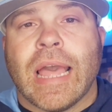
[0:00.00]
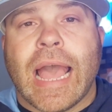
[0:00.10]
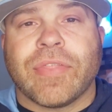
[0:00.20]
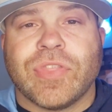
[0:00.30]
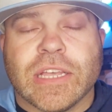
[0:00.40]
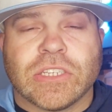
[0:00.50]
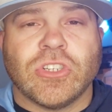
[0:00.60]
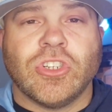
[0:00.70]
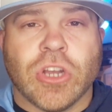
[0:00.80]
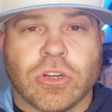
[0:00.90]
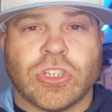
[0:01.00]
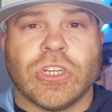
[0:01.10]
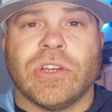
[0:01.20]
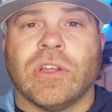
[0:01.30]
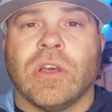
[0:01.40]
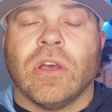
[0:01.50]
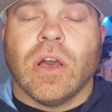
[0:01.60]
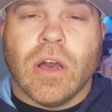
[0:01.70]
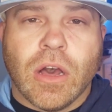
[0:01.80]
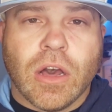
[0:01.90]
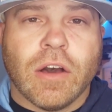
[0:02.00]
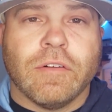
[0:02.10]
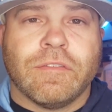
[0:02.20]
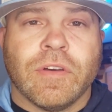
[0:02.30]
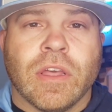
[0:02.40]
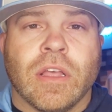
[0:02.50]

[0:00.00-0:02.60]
at this junction of